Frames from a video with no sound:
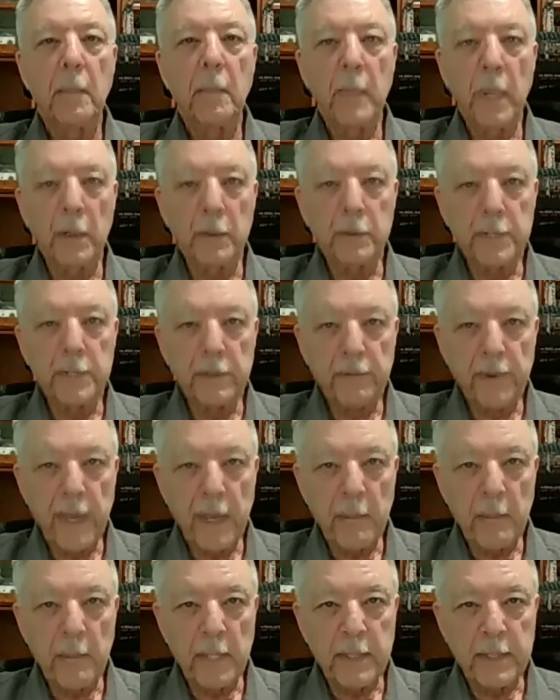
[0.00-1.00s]

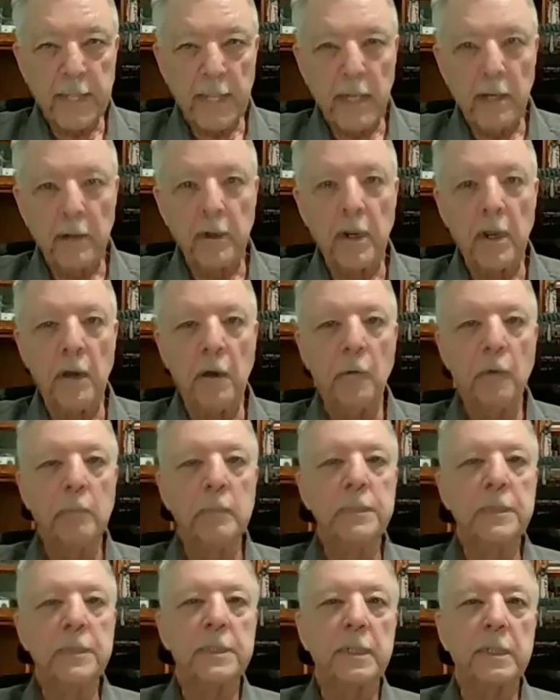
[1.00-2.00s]
multifamily
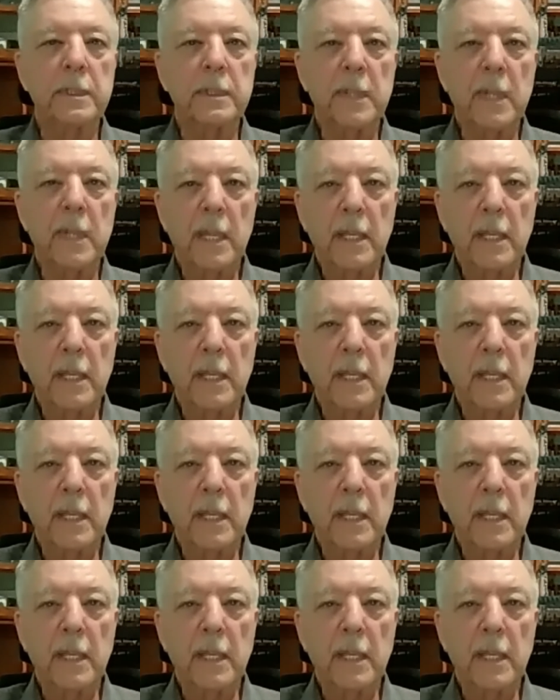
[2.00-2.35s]
townhomes,